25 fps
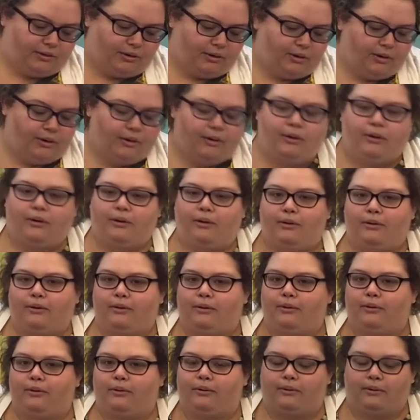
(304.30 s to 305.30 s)

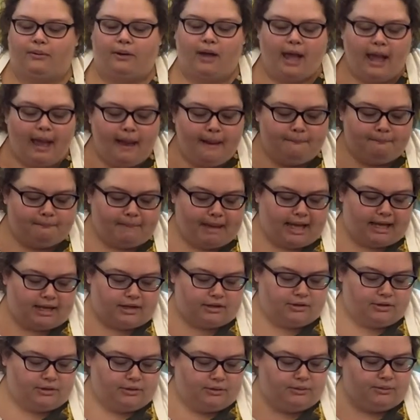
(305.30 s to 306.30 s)
grow, back
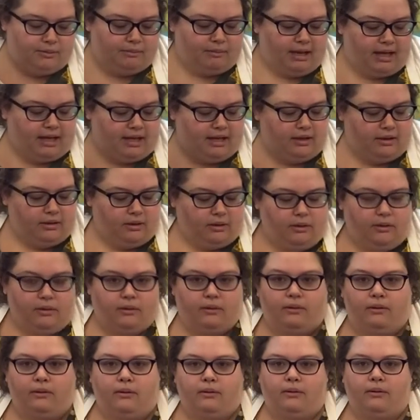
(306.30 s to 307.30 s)
to my
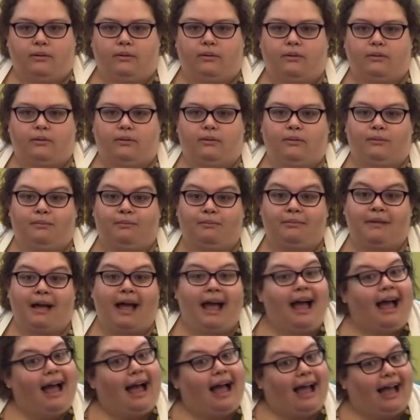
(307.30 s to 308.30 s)
home,
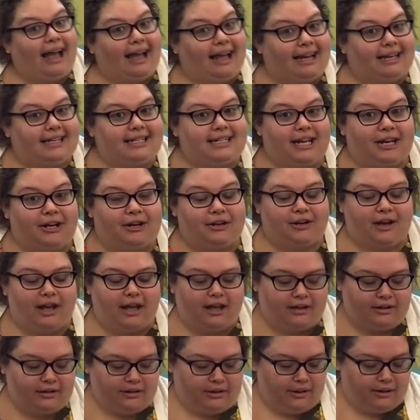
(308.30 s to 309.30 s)
I dare
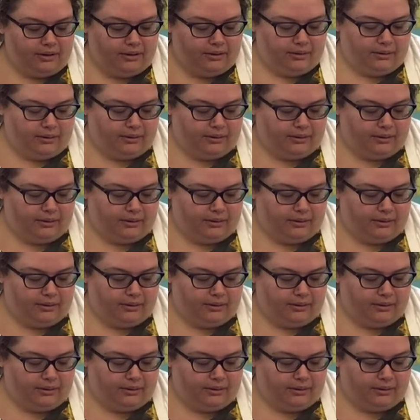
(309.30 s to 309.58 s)
not go.